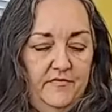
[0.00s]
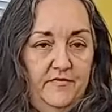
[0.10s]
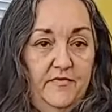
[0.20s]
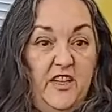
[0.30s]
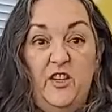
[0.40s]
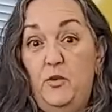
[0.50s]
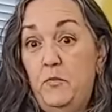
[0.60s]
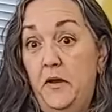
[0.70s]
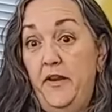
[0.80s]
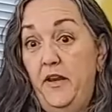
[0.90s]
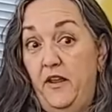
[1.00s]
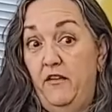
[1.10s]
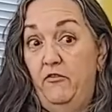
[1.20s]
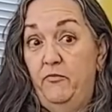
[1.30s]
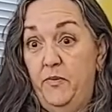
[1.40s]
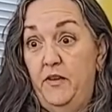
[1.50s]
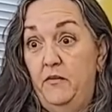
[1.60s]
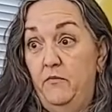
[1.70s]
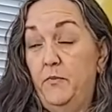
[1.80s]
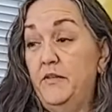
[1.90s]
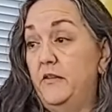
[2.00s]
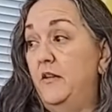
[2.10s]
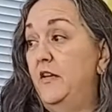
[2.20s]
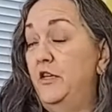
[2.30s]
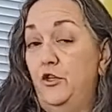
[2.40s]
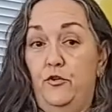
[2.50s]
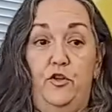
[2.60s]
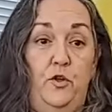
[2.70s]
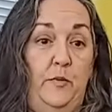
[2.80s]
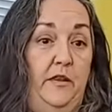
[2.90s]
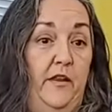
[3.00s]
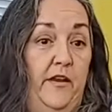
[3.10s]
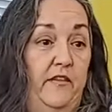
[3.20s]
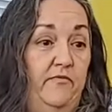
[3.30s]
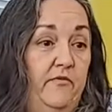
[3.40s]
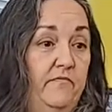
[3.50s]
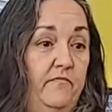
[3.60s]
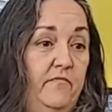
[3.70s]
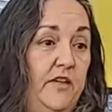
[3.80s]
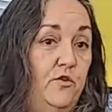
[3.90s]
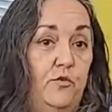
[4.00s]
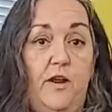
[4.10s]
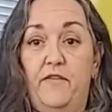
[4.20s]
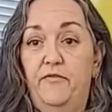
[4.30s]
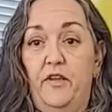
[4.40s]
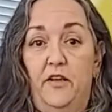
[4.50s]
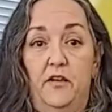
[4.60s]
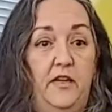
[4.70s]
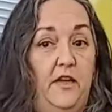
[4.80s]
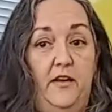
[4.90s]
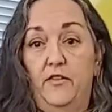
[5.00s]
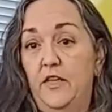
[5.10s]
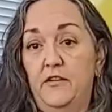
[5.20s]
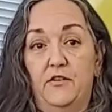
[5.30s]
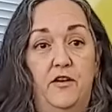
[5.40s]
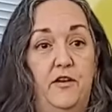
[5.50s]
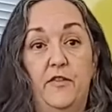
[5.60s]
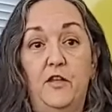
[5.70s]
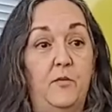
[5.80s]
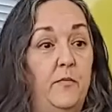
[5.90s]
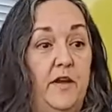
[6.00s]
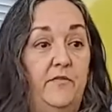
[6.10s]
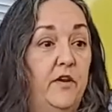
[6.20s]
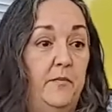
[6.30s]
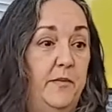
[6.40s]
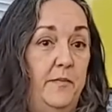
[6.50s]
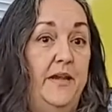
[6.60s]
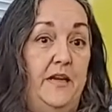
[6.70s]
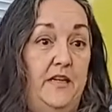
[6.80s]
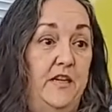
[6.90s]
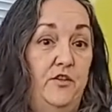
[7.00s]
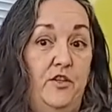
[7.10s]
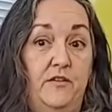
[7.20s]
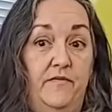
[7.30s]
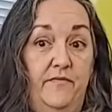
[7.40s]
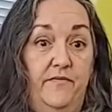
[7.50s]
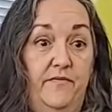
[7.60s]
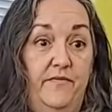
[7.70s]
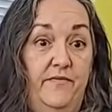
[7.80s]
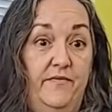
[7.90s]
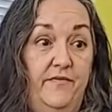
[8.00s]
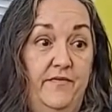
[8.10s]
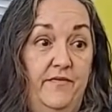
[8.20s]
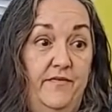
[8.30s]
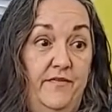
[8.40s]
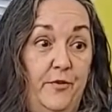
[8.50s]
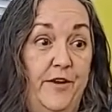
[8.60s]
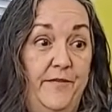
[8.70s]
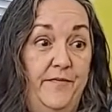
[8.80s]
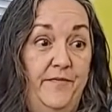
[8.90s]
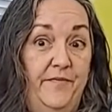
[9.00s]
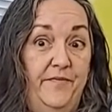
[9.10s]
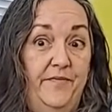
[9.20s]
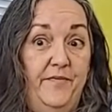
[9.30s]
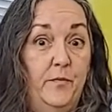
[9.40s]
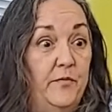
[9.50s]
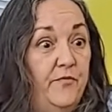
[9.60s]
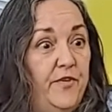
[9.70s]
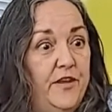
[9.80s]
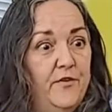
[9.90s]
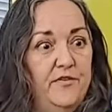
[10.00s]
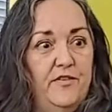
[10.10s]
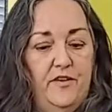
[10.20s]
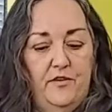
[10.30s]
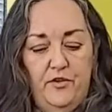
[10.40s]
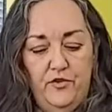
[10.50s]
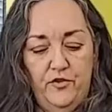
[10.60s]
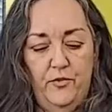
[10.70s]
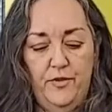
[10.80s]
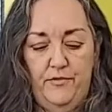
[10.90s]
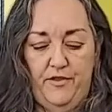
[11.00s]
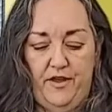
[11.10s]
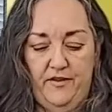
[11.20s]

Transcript: And you might have been busy in your human life, in traffic, getting things done, that you might have not been paying attention, right? But fear is there to show you that.